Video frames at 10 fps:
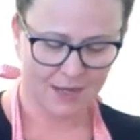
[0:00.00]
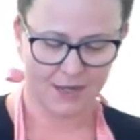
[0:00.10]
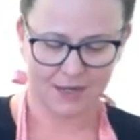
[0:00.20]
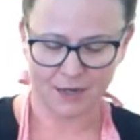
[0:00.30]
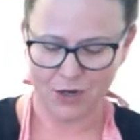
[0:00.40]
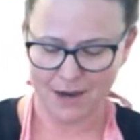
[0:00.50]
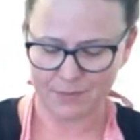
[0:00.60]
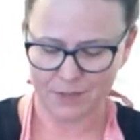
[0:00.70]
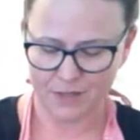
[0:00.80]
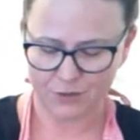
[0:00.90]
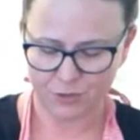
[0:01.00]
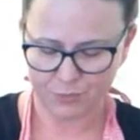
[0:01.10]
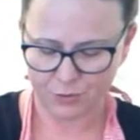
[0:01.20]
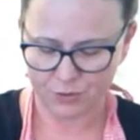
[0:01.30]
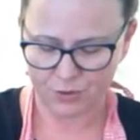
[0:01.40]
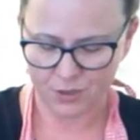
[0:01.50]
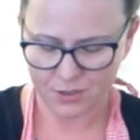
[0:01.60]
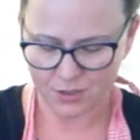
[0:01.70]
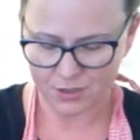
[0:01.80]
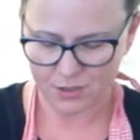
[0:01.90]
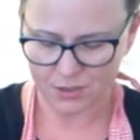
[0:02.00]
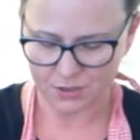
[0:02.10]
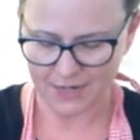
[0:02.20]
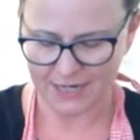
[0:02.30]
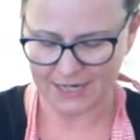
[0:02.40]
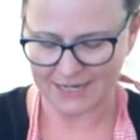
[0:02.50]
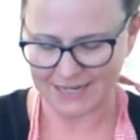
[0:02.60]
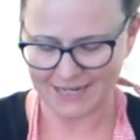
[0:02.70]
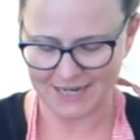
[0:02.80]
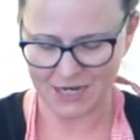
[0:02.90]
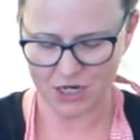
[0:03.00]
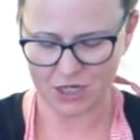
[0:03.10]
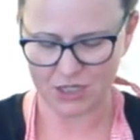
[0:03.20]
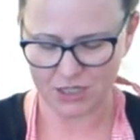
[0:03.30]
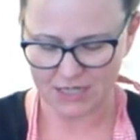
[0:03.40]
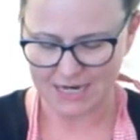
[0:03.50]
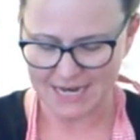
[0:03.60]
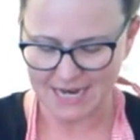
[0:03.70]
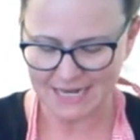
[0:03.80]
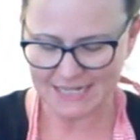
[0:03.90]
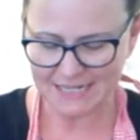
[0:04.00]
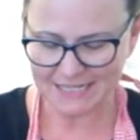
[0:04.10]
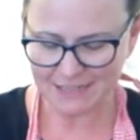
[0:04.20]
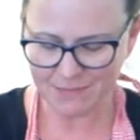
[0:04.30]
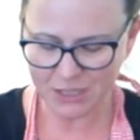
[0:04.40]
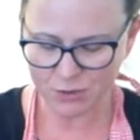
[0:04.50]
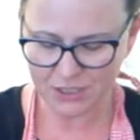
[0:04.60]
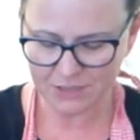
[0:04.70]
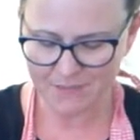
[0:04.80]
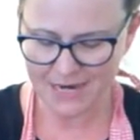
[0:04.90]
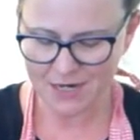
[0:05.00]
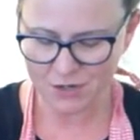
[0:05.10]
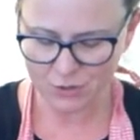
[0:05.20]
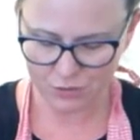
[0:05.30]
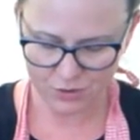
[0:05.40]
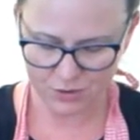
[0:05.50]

Gonna grab another spoon so I can get in here and get some of those tomatoes.